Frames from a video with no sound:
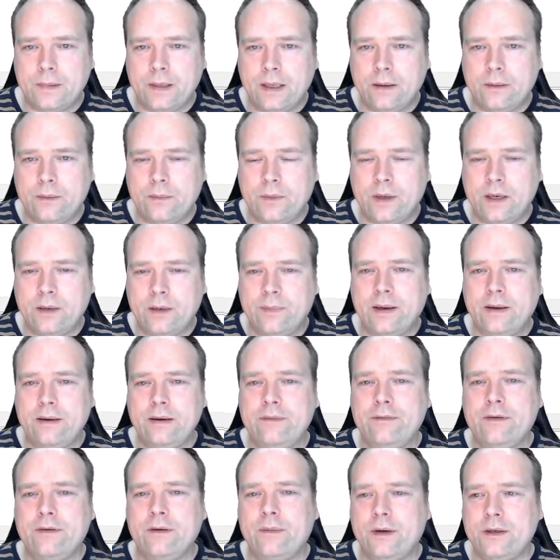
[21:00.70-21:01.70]
what
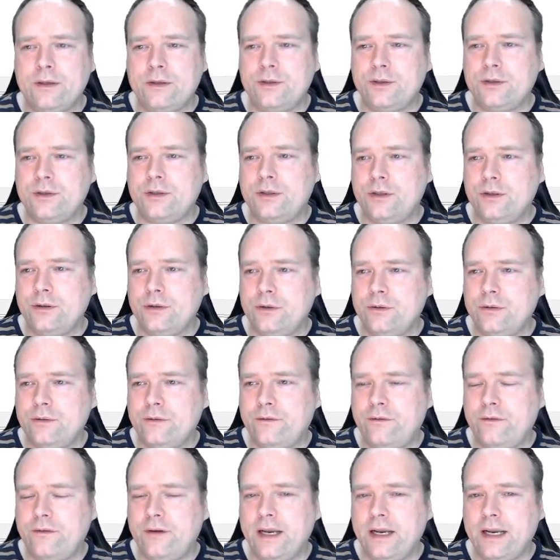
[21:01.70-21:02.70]
about if I want us to
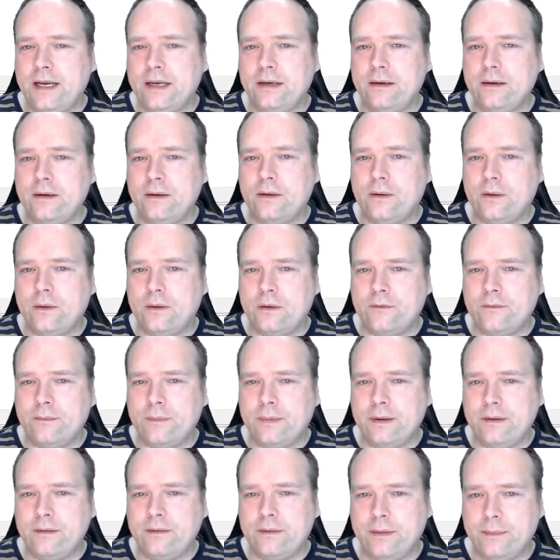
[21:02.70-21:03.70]
flatten all of
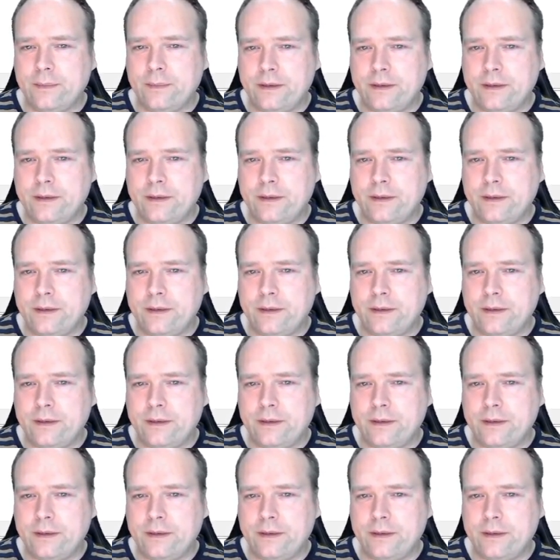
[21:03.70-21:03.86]
my